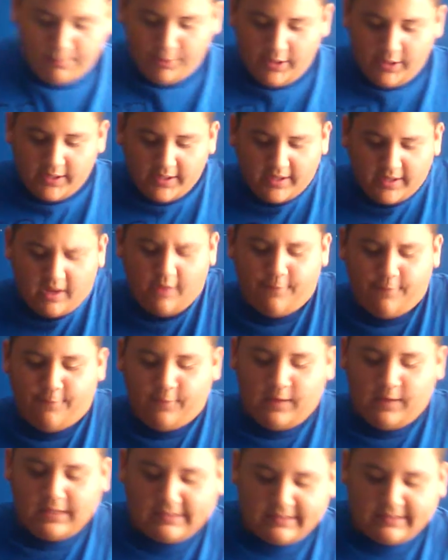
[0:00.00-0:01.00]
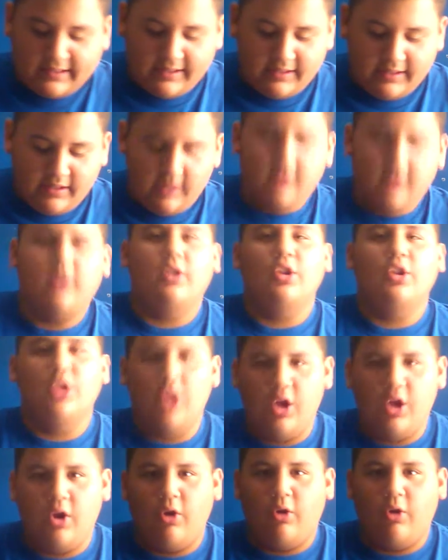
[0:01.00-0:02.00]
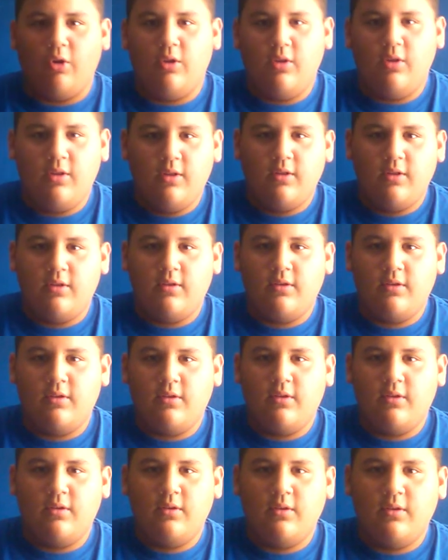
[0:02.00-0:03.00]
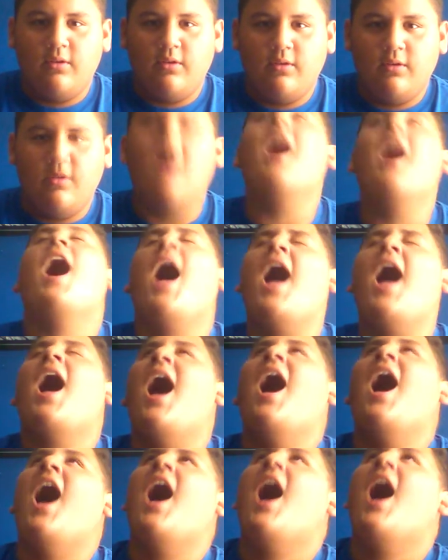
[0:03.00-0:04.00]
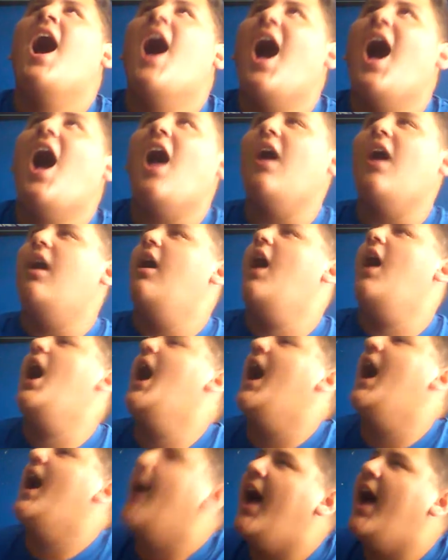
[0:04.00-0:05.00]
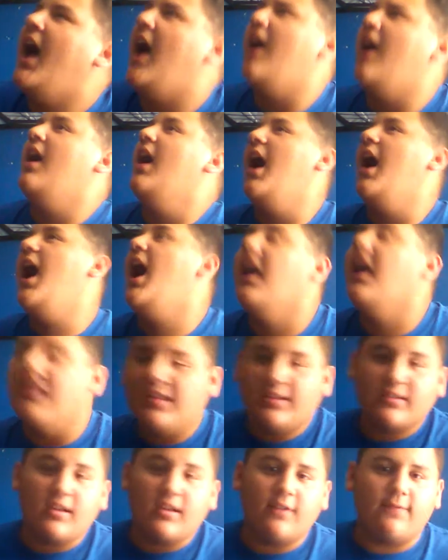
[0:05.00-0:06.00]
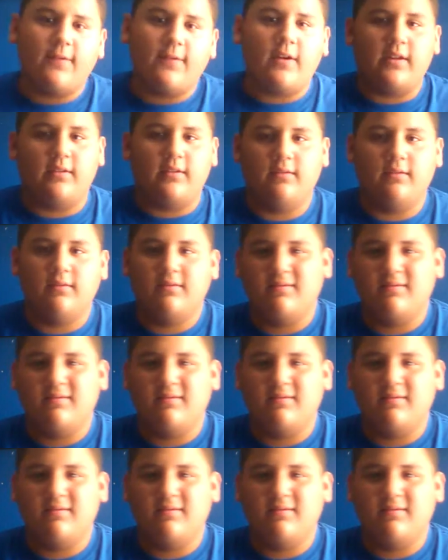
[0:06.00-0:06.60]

Brandon Alvarez said, lol. Ha ha ha ha ha! ha ha ha. That's not fun.